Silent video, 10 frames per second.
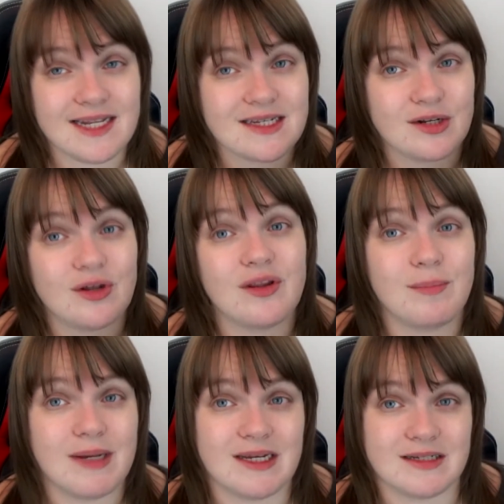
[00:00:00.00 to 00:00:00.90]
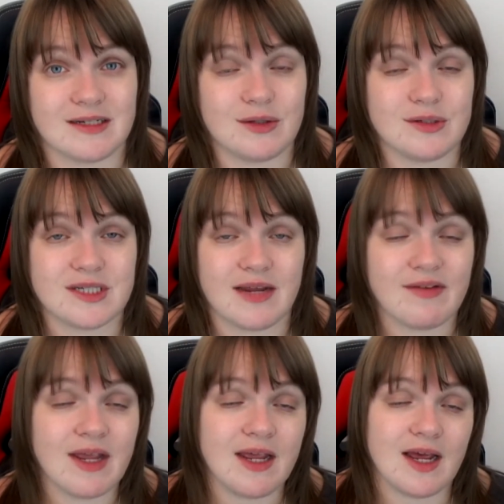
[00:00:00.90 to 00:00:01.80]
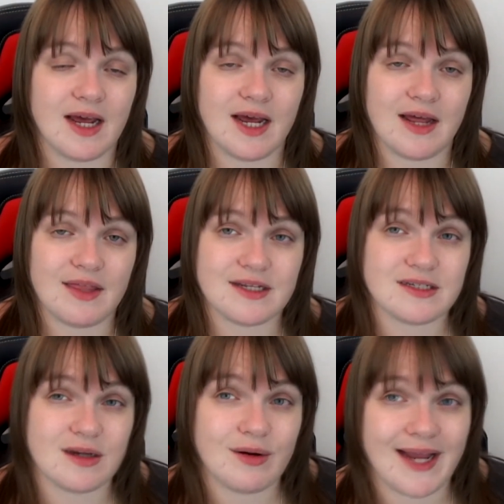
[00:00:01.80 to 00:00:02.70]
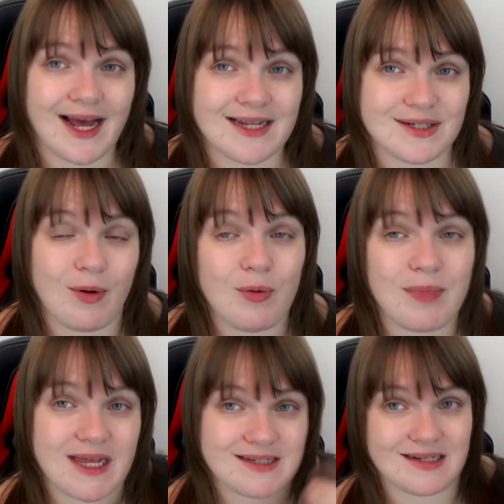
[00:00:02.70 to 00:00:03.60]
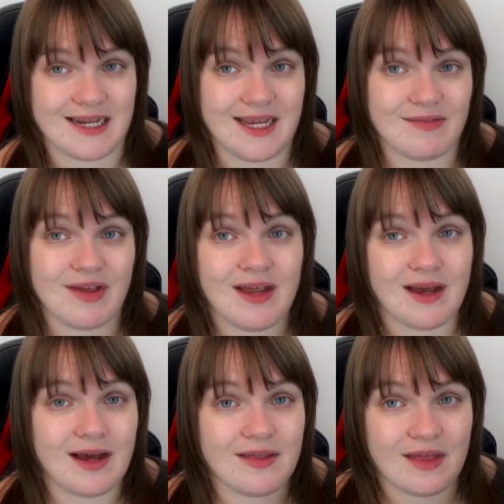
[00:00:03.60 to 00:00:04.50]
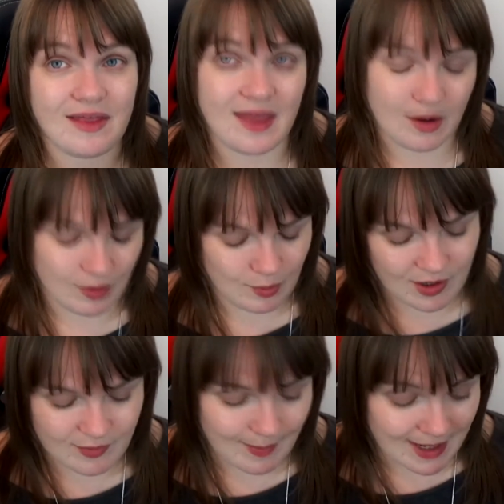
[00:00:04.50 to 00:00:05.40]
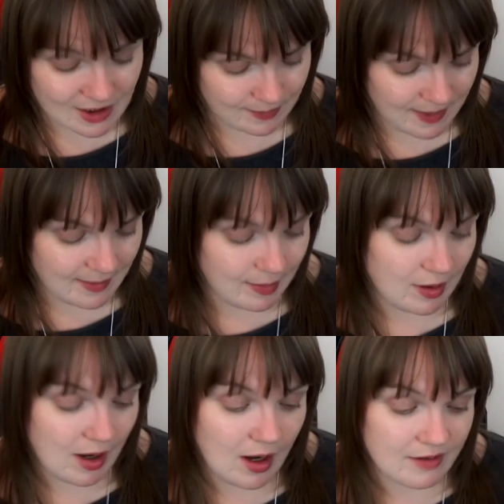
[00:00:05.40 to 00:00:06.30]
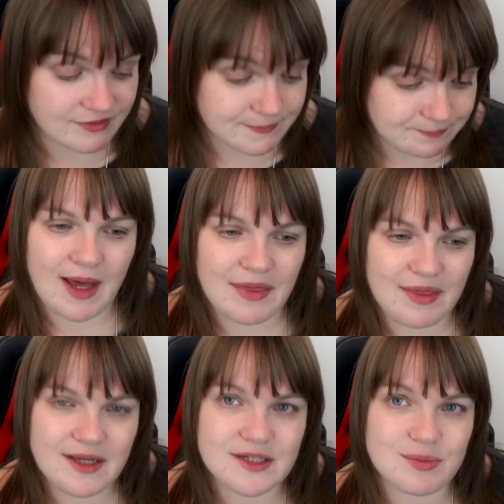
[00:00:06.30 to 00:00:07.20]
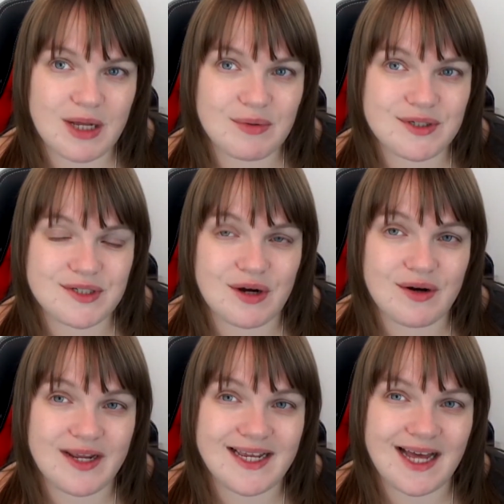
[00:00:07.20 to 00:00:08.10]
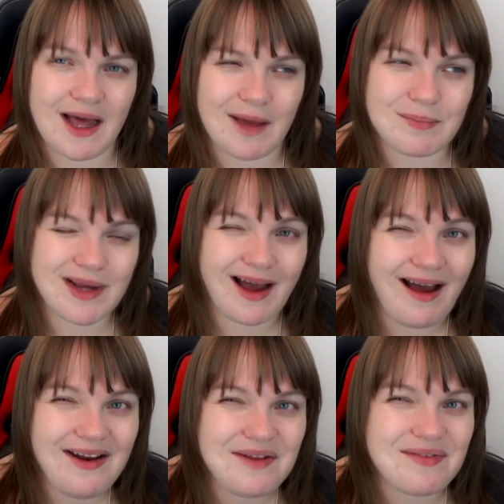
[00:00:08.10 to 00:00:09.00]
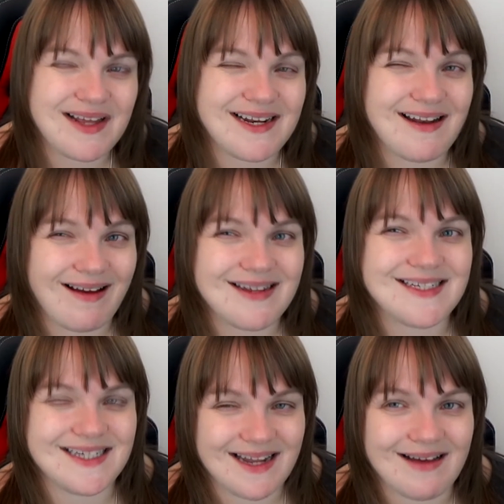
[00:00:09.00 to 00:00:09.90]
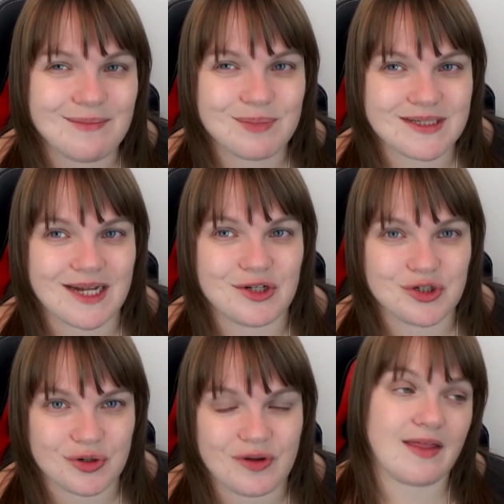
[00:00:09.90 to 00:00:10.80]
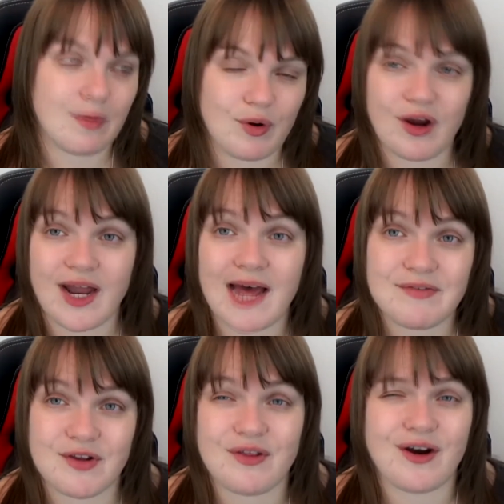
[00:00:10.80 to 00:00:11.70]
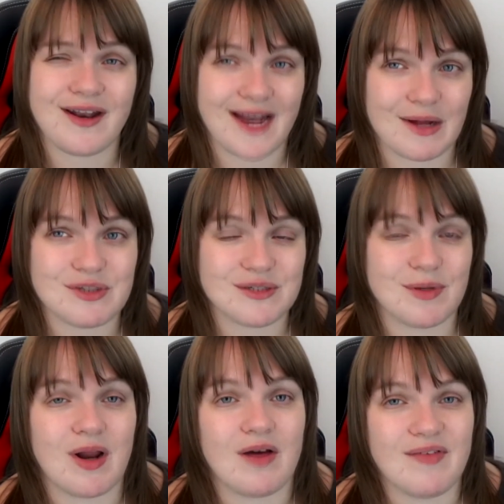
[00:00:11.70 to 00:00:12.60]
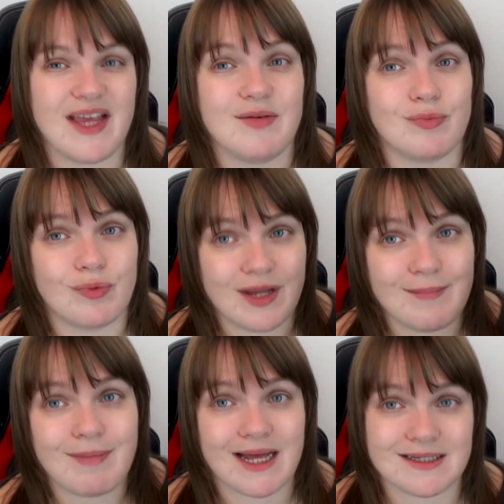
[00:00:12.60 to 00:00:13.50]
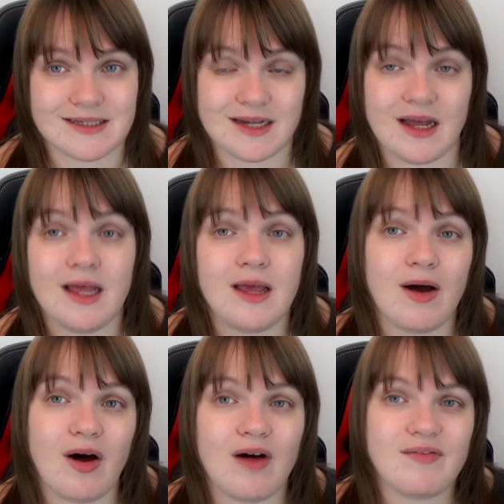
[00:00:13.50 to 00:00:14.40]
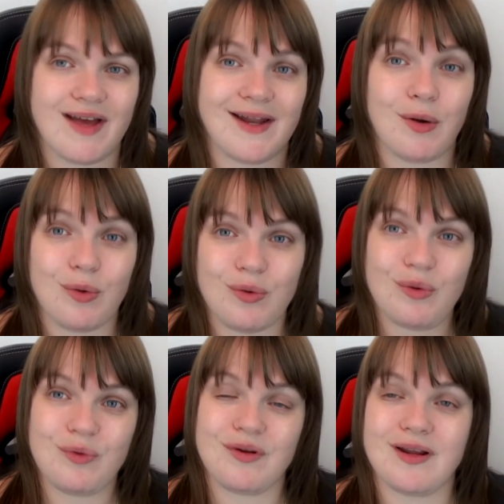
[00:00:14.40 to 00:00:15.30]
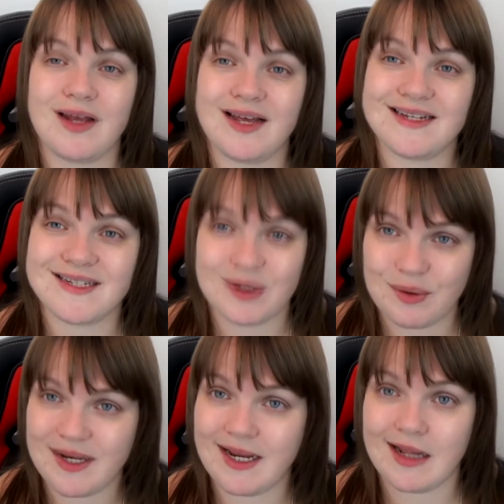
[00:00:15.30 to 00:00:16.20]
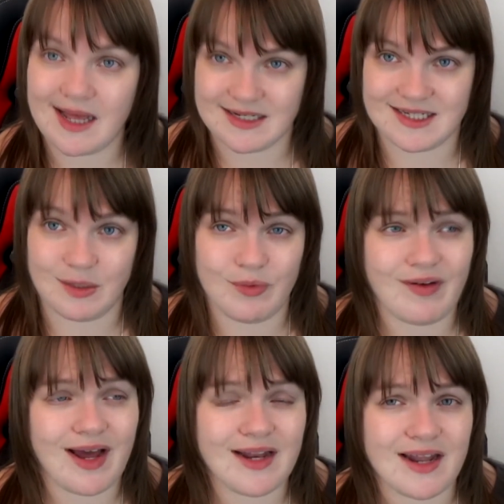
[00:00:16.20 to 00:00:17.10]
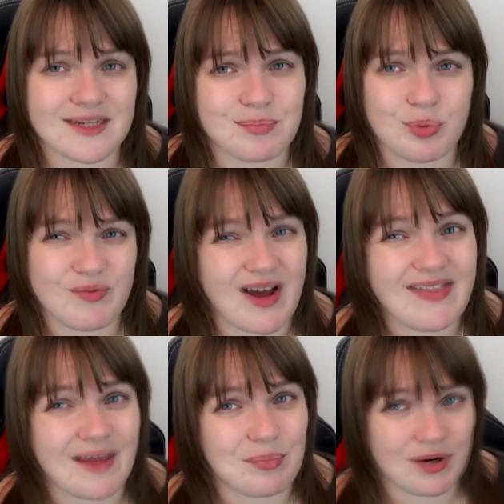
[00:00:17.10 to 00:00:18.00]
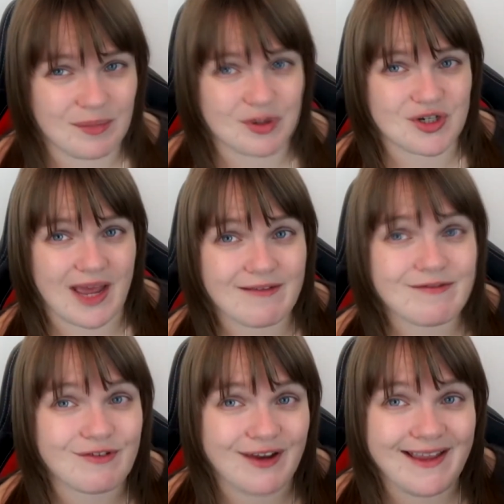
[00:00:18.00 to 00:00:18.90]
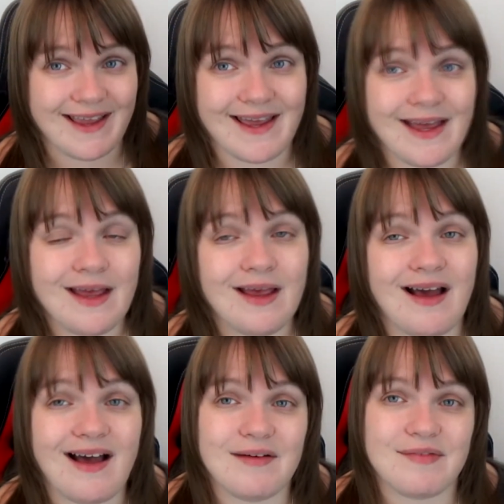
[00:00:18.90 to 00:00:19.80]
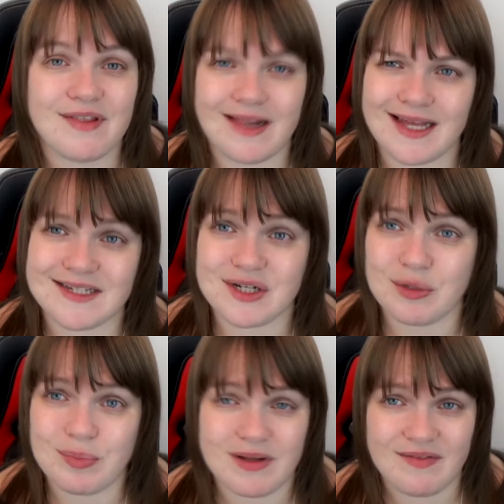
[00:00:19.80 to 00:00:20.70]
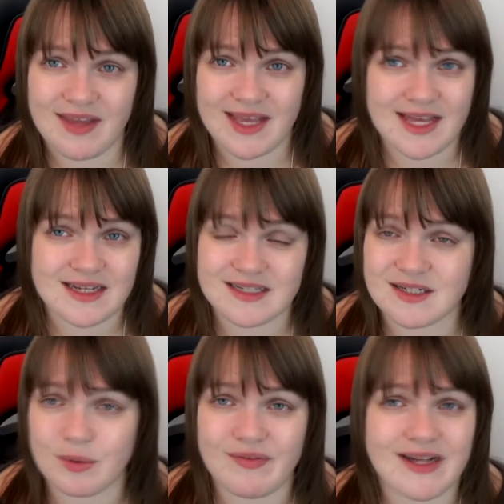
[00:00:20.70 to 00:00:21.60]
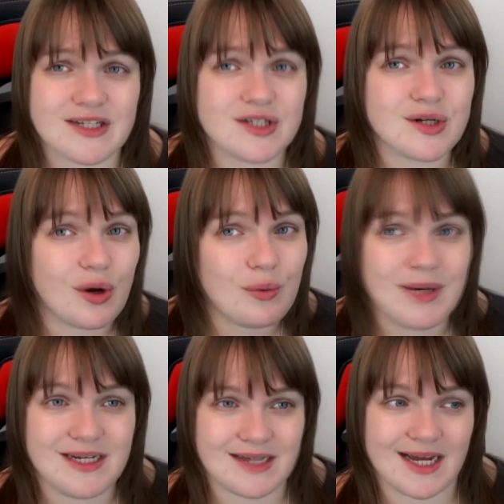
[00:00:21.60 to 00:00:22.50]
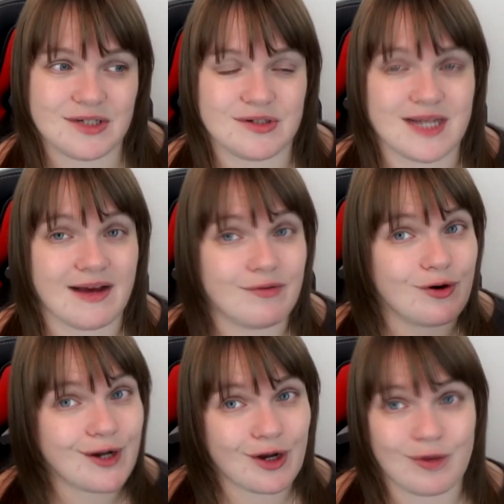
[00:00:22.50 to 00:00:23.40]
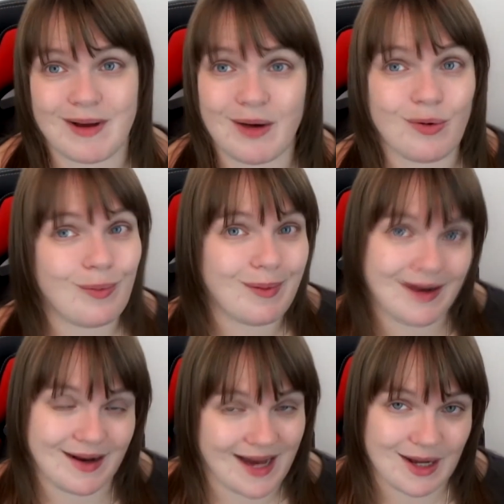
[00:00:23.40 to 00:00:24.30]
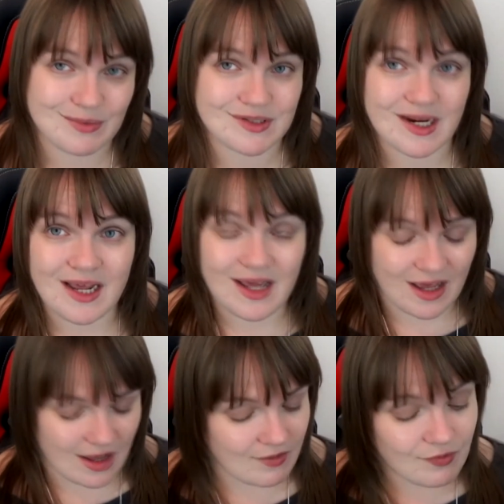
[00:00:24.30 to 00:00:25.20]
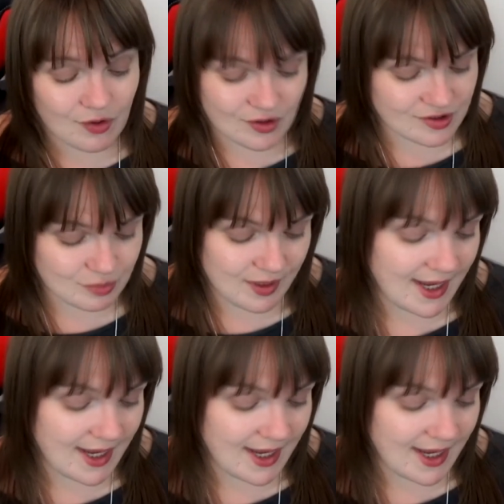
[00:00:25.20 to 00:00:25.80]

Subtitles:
it's another big exclusive that Sony has up their sleeve that they're going to want to remind people of. I think as well with Sony, I'm kind of like 99% sure that we're going to have another announcement of a remaster of an old Sony classic. We've had that pretty much every year for the last couple of years. So we've had so many titles that have already come out or been announced. Of course, we